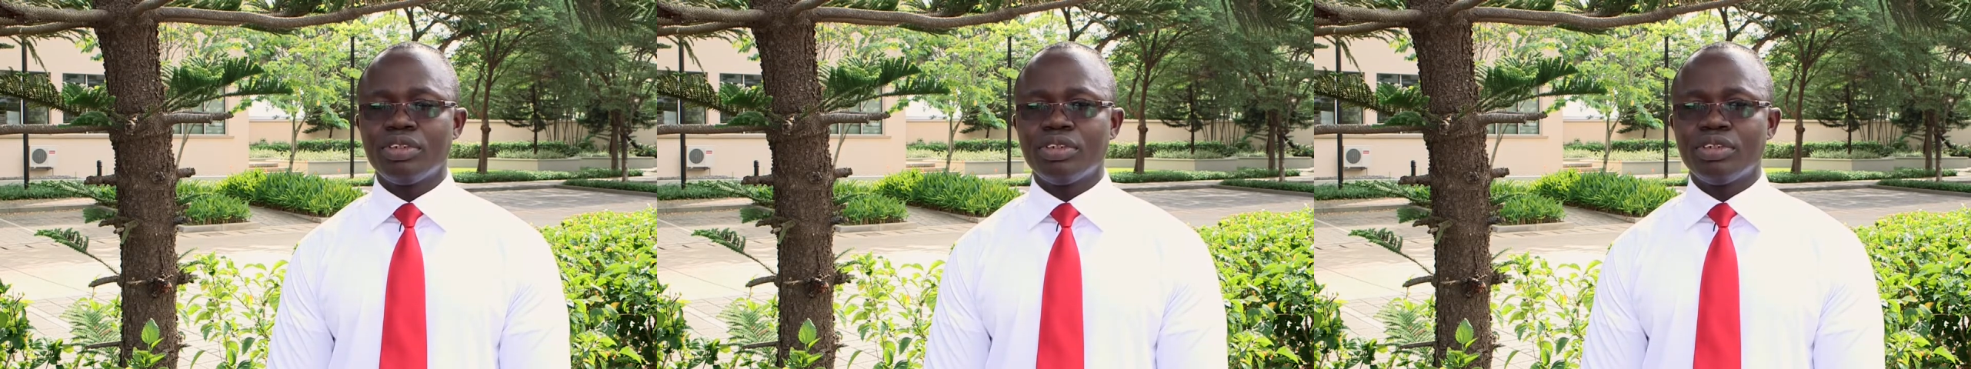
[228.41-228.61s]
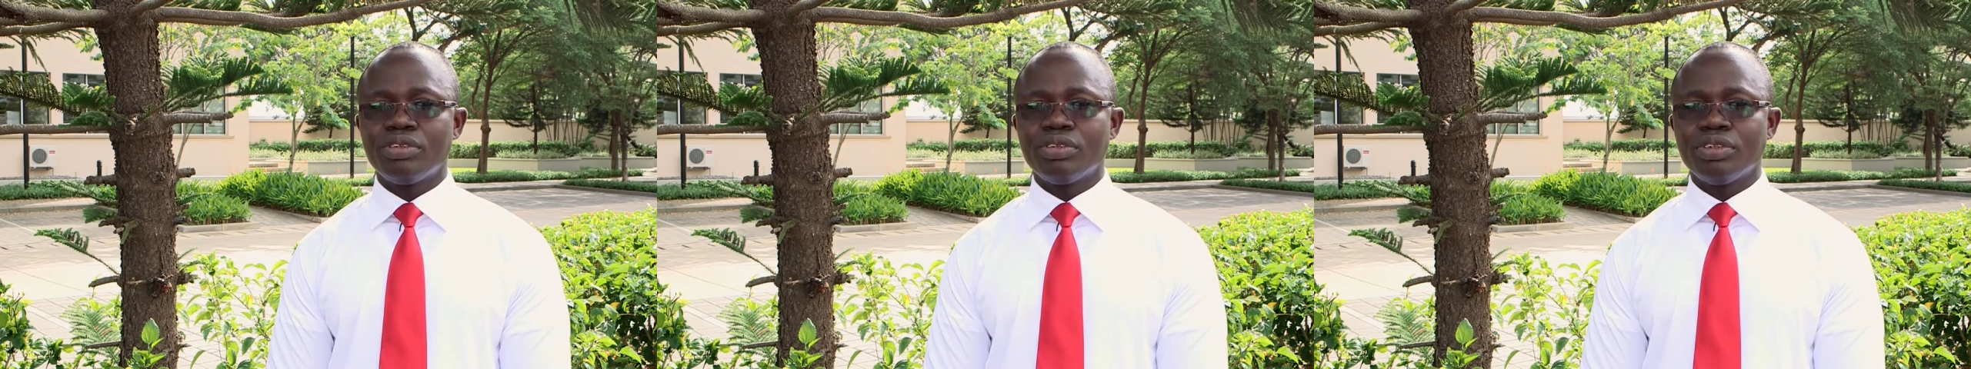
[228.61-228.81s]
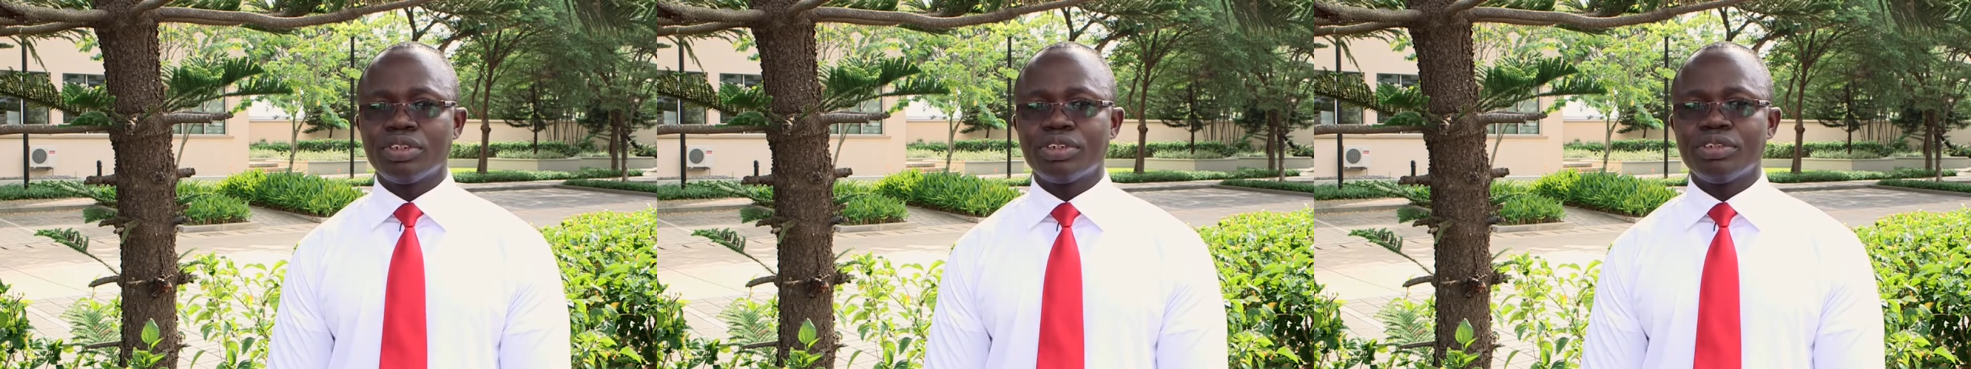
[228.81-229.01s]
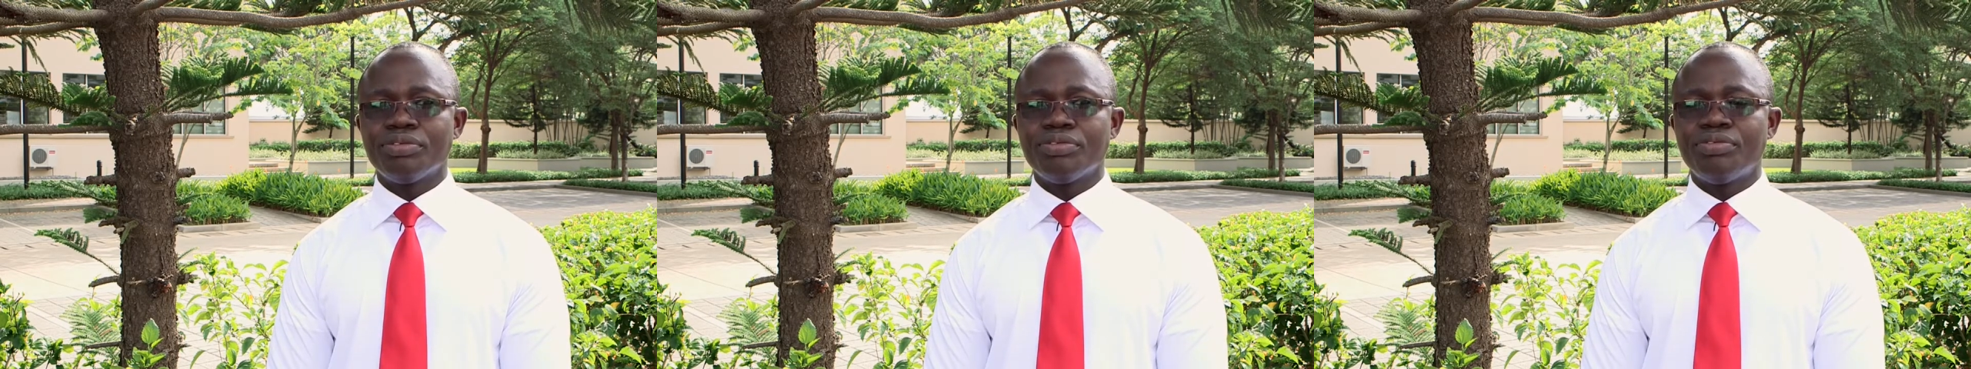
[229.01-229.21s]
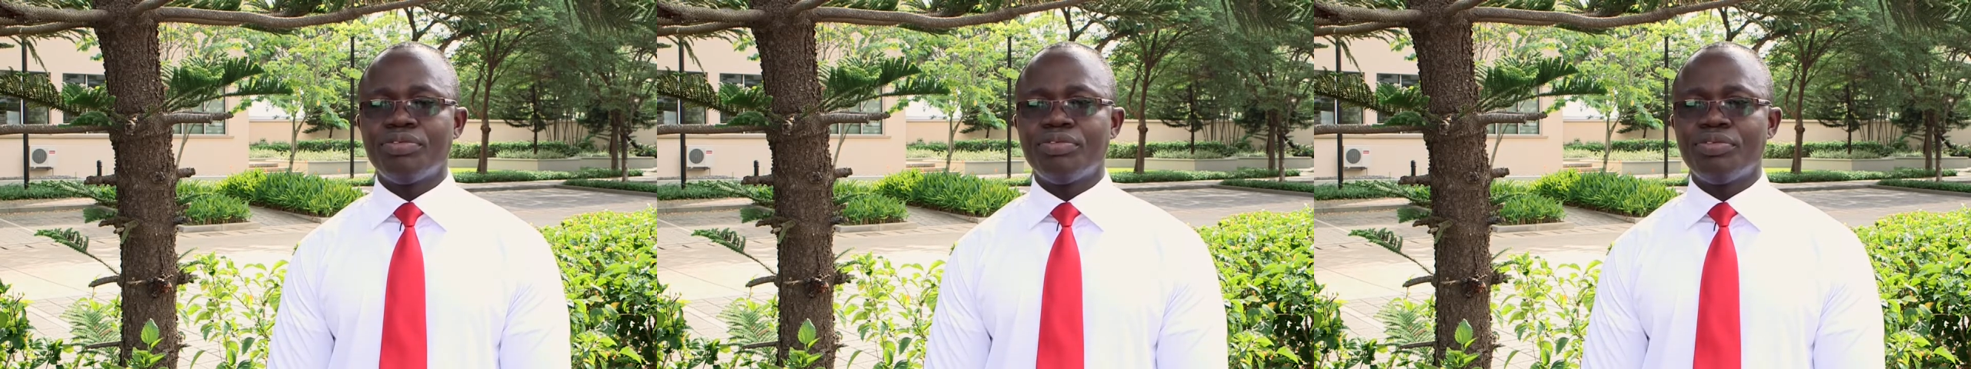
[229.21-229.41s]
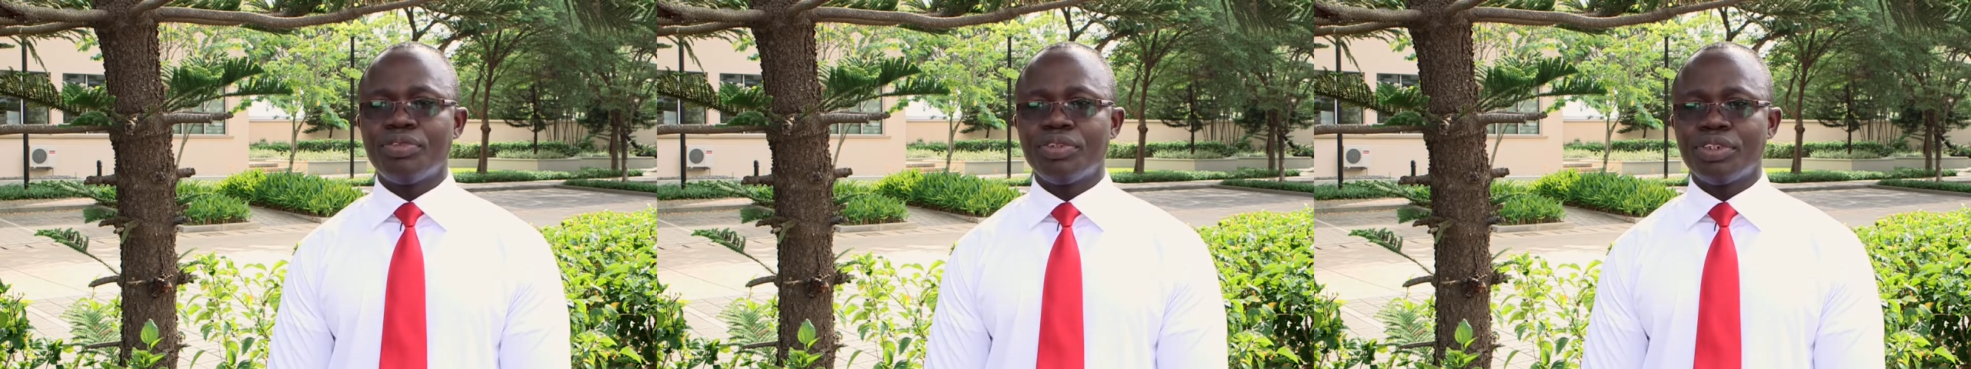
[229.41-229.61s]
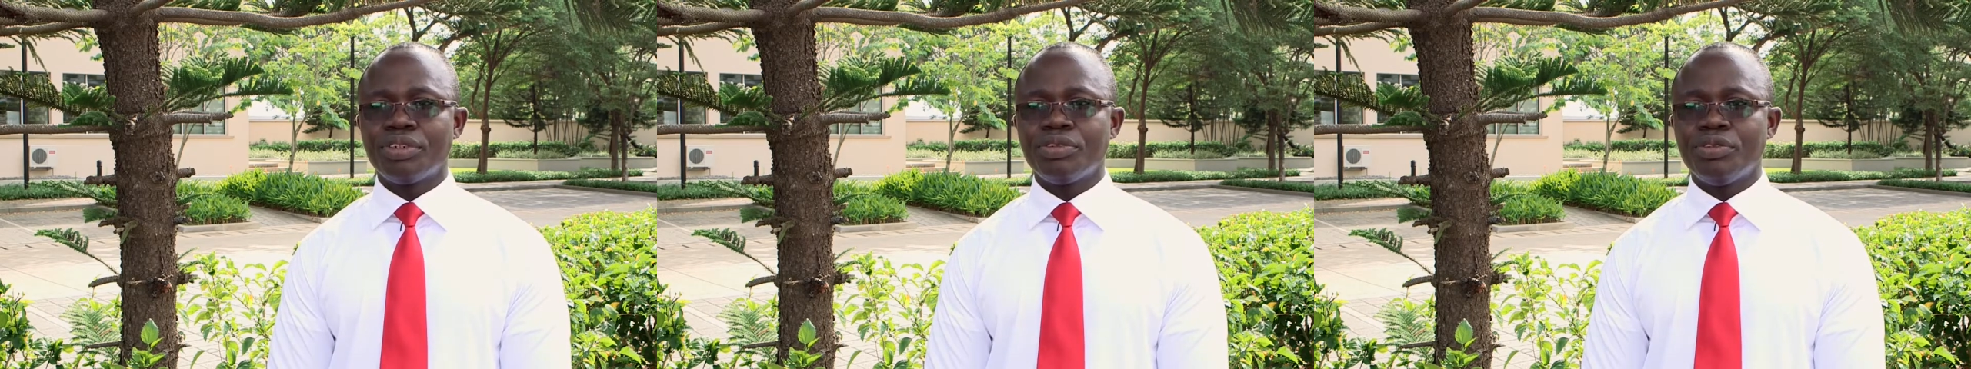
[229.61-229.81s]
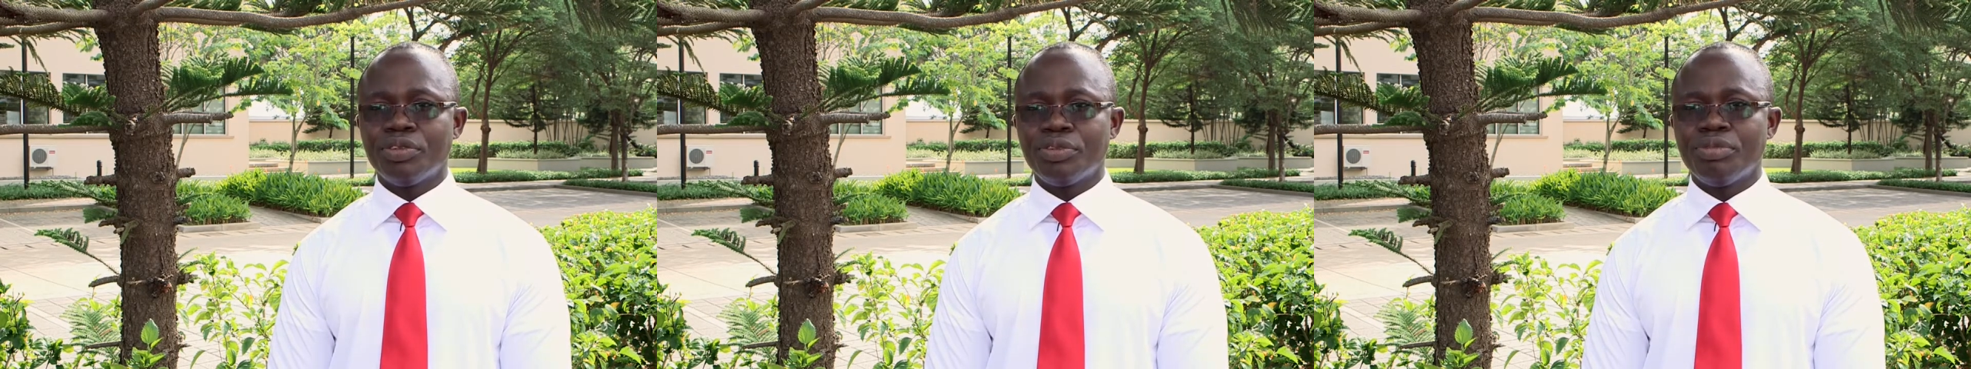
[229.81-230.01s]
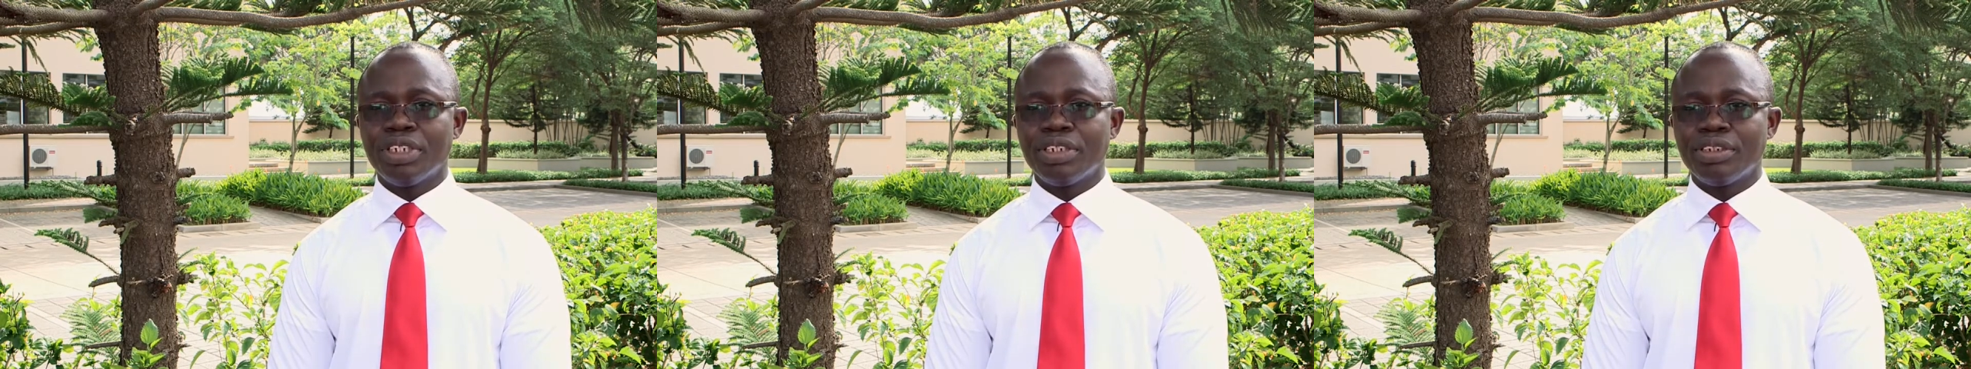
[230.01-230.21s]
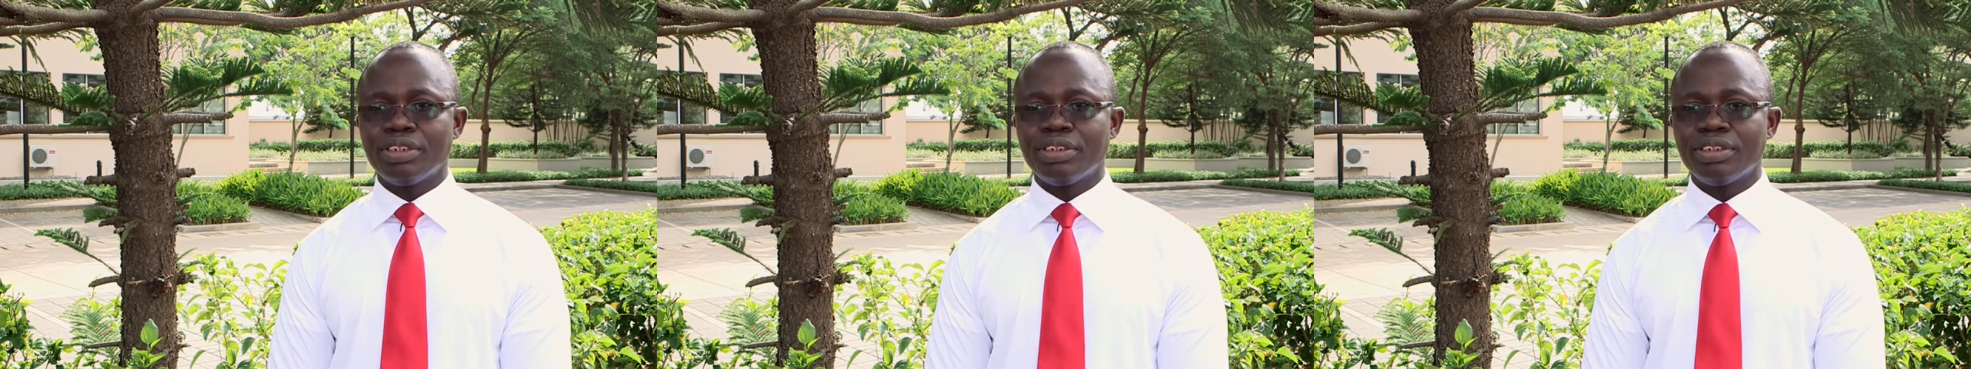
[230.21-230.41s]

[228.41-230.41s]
was a very good man.